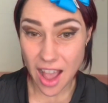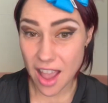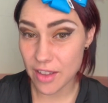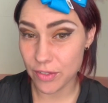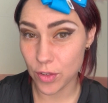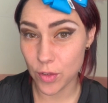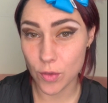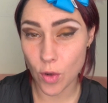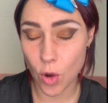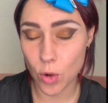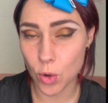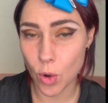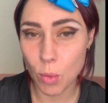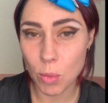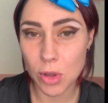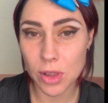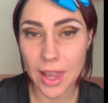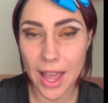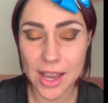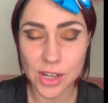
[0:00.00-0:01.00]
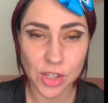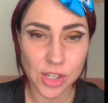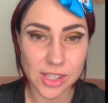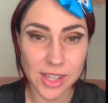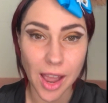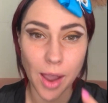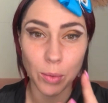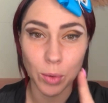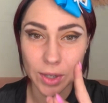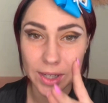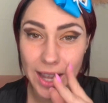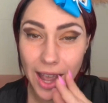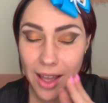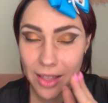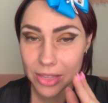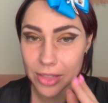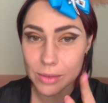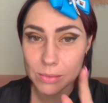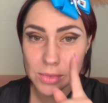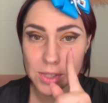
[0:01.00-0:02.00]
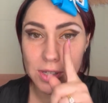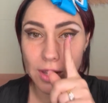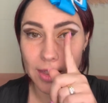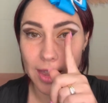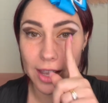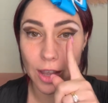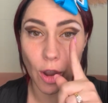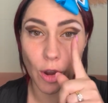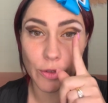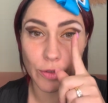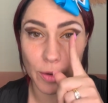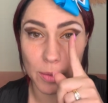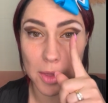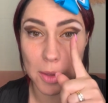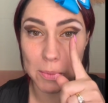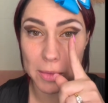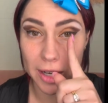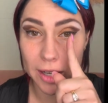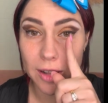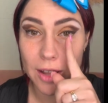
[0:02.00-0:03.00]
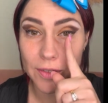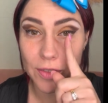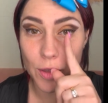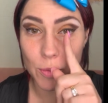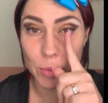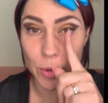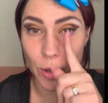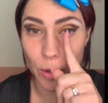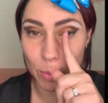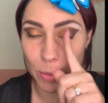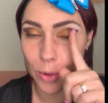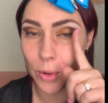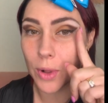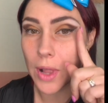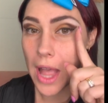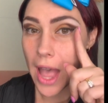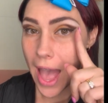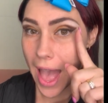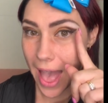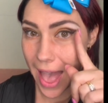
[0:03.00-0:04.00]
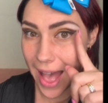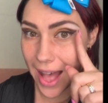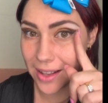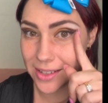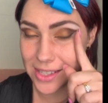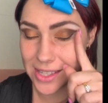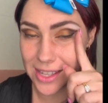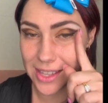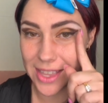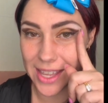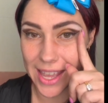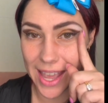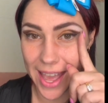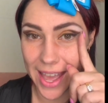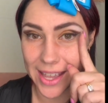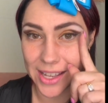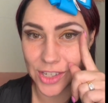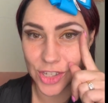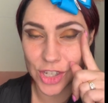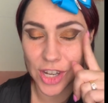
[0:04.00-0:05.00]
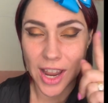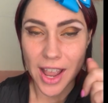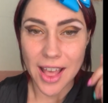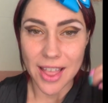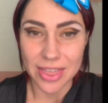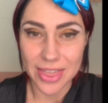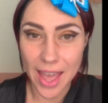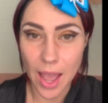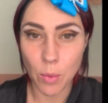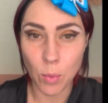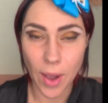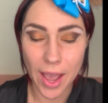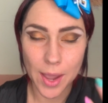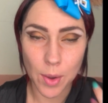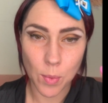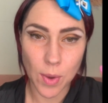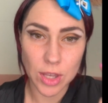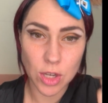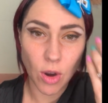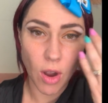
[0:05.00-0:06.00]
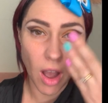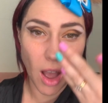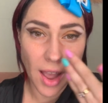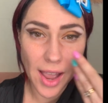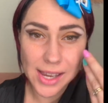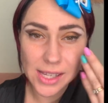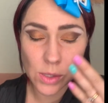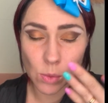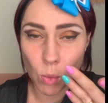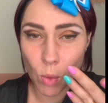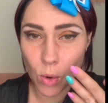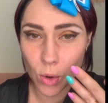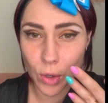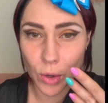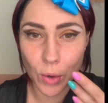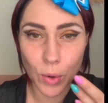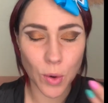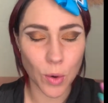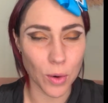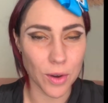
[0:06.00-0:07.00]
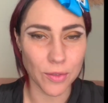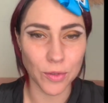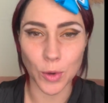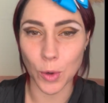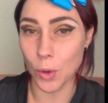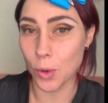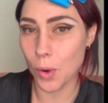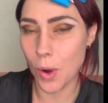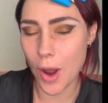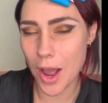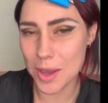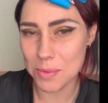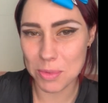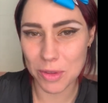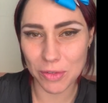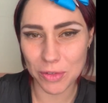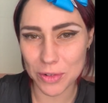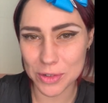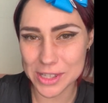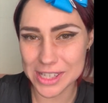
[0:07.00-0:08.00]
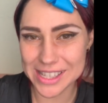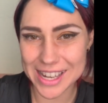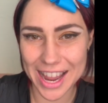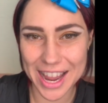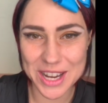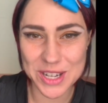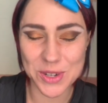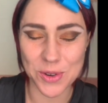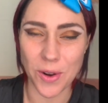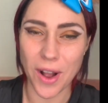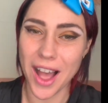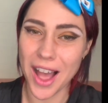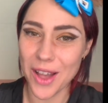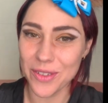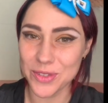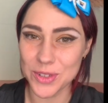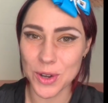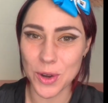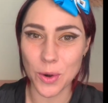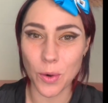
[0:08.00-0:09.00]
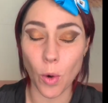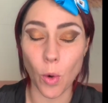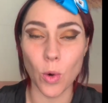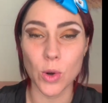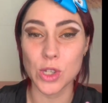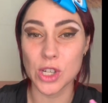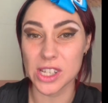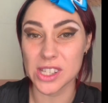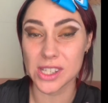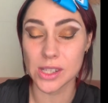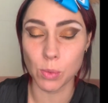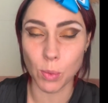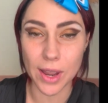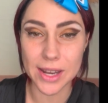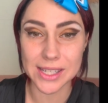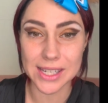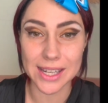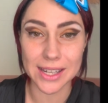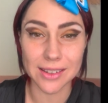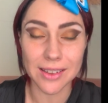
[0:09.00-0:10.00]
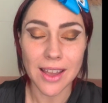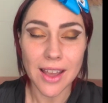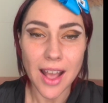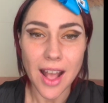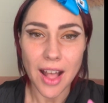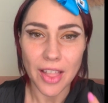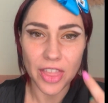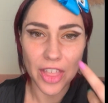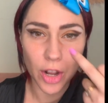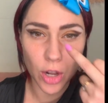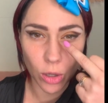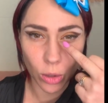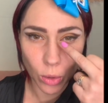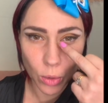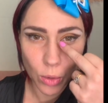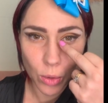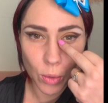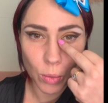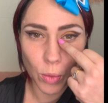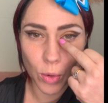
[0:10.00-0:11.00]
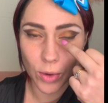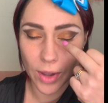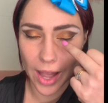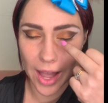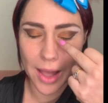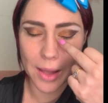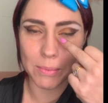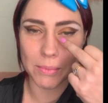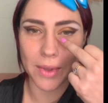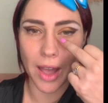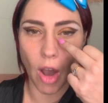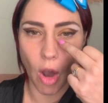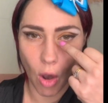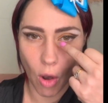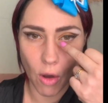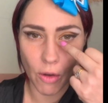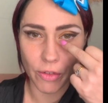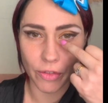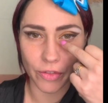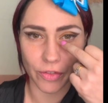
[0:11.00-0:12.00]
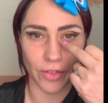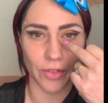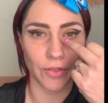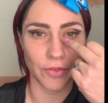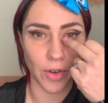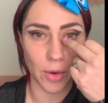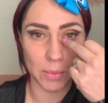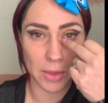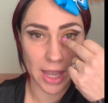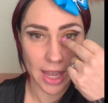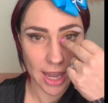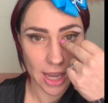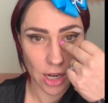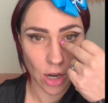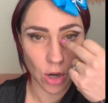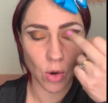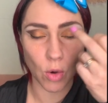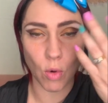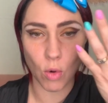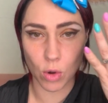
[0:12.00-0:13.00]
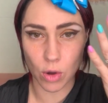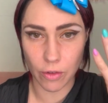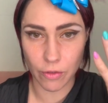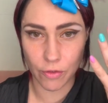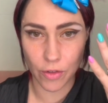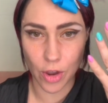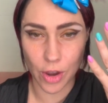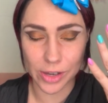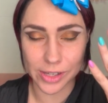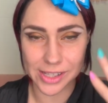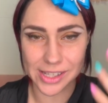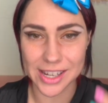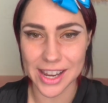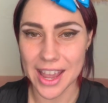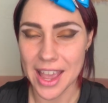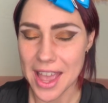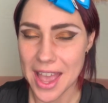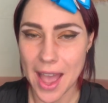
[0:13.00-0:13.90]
If you've got normal lashes, I would cut them so they go from the middle of the pupil out to the edge. That way, when your eyes water, or if you're crying before stage or after, or just sweating, the glue will come off from the inner corner first.